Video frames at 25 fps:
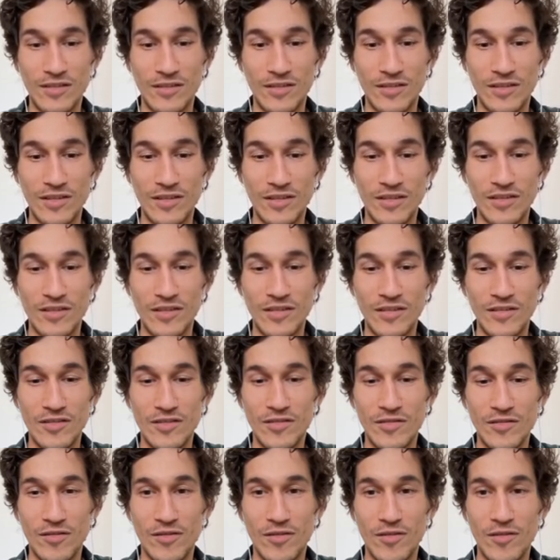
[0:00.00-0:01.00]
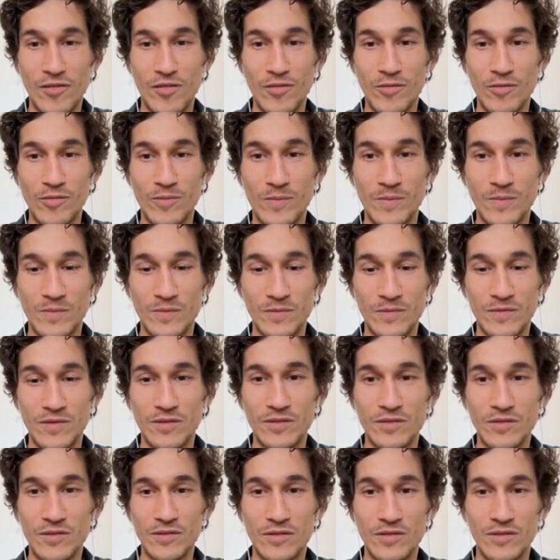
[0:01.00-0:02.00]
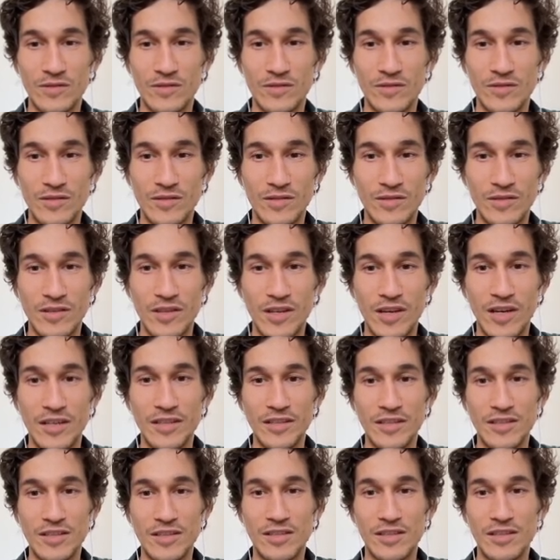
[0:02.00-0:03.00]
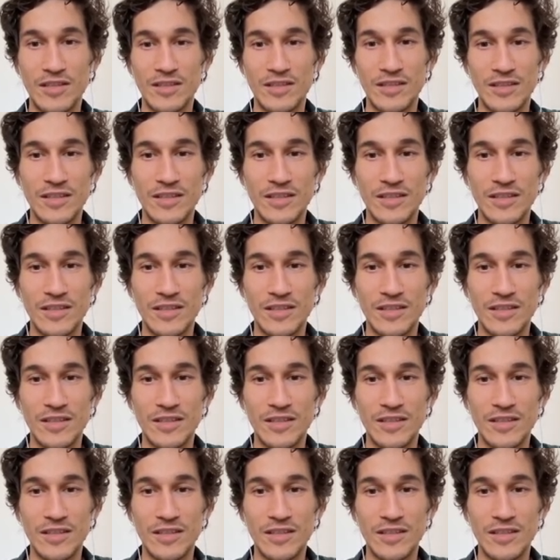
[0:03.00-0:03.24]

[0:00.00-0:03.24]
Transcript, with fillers: in a row. Nice.